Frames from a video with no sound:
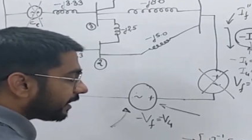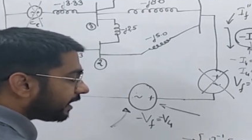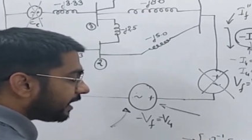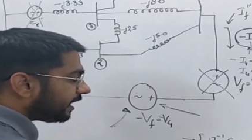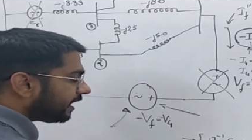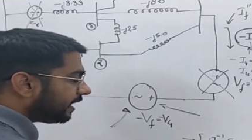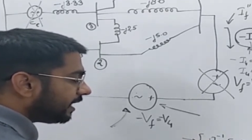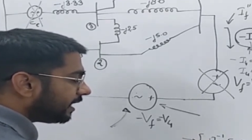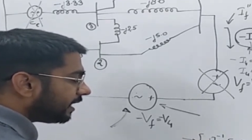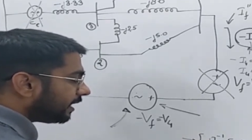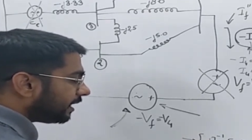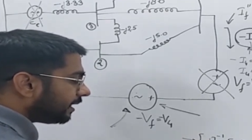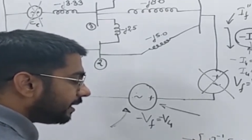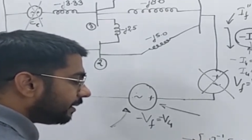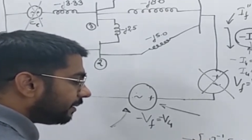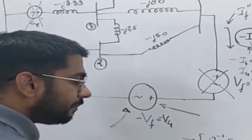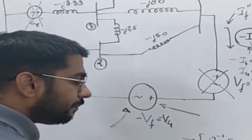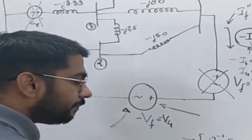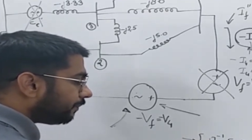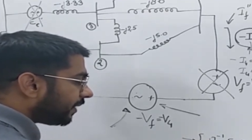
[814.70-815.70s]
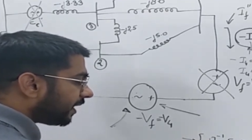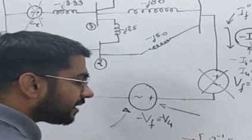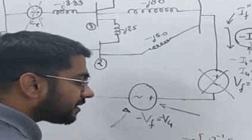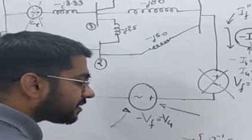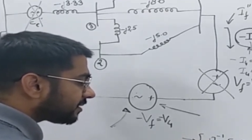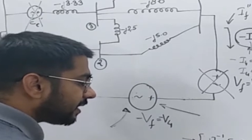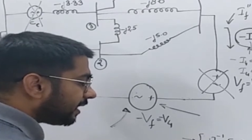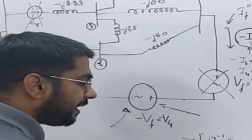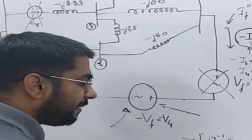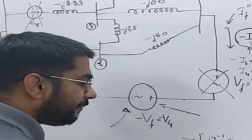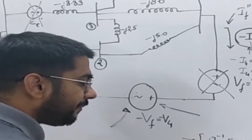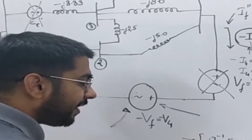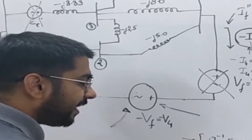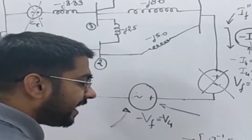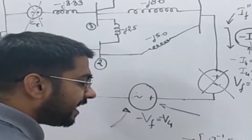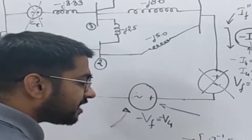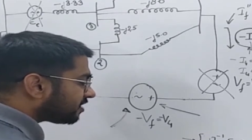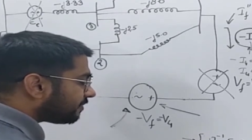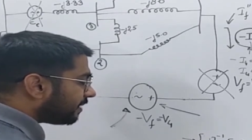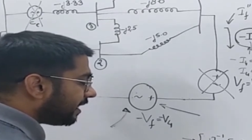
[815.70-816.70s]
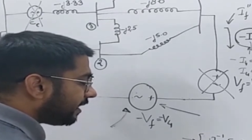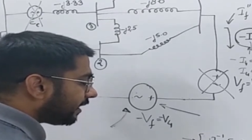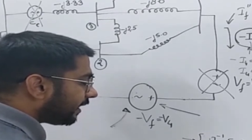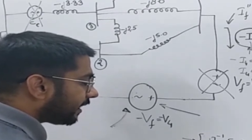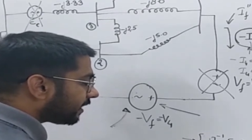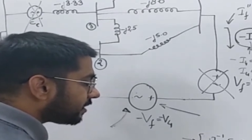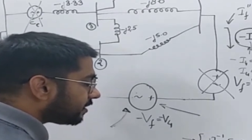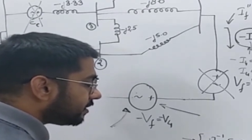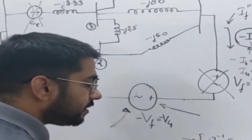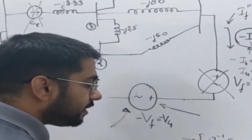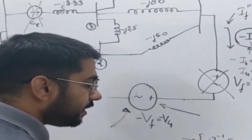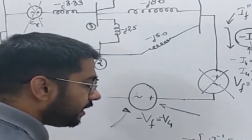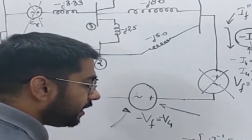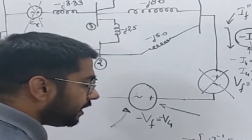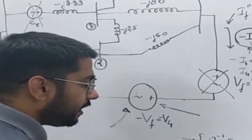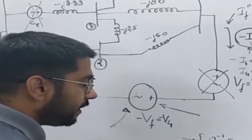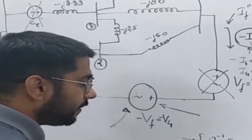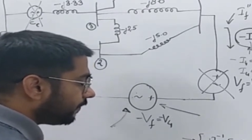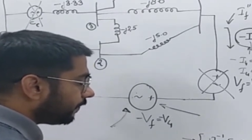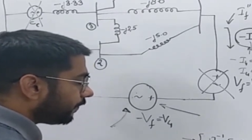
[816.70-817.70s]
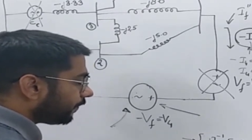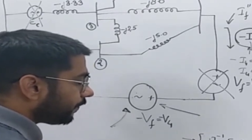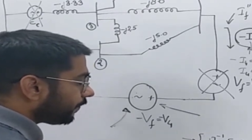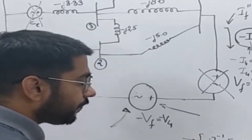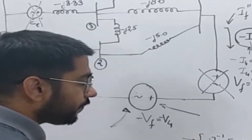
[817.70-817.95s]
the bus impedance matrix G